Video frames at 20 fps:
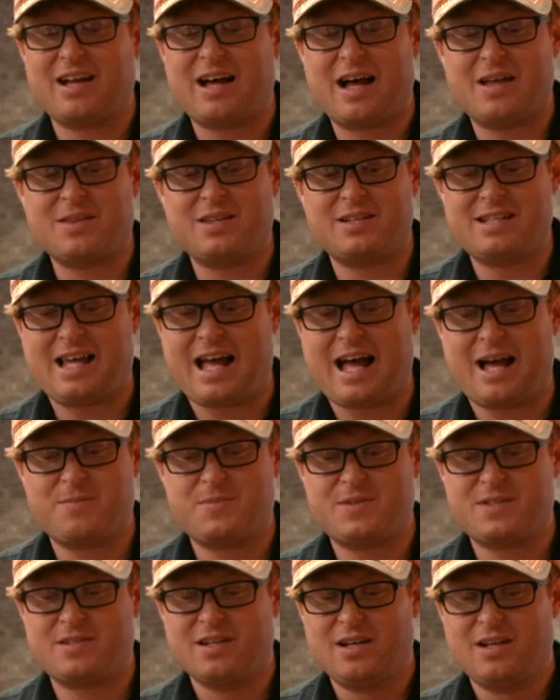Uh, the
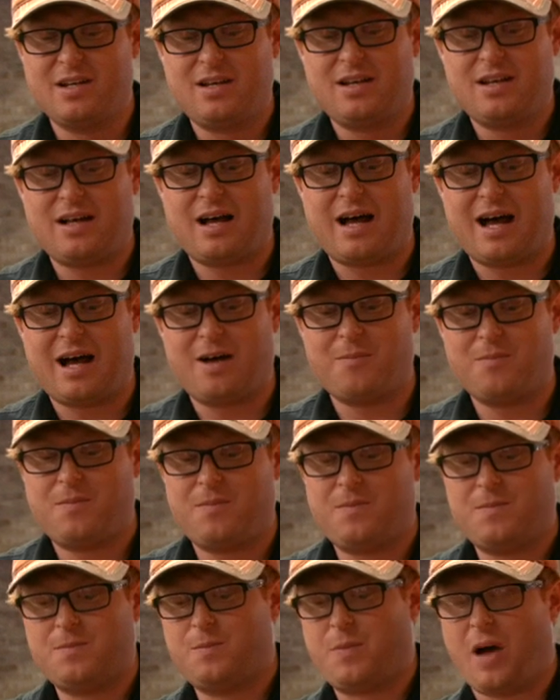taps um,
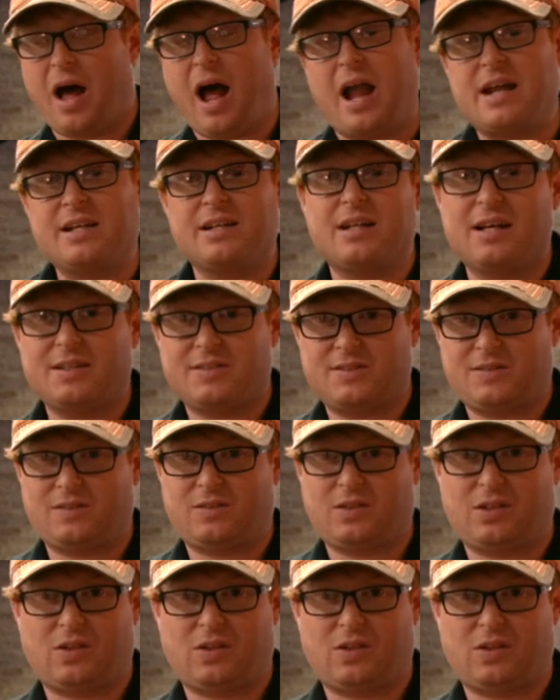behind us